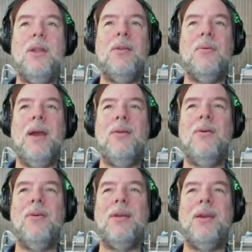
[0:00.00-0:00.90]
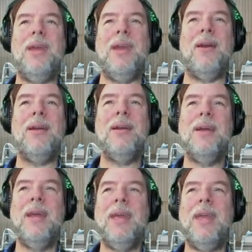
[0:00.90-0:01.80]
the right order here.
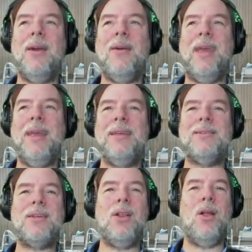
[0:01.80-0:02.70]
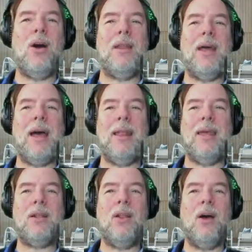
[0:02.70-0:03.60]
Here is Claude. I
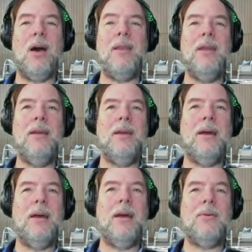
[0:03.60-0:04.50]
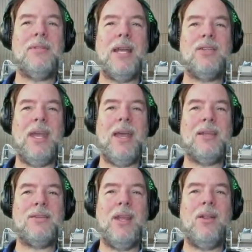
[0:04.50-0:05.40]
like Claude. I was actually
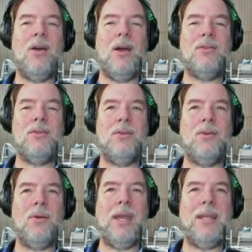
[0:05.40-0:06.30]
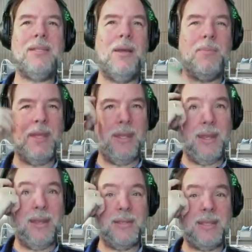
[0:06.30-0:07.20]
asking Claude to create something
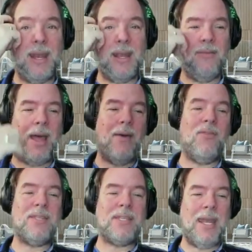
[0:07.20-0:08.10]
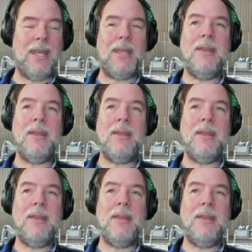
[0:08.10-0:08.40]
that is kind of obfuscated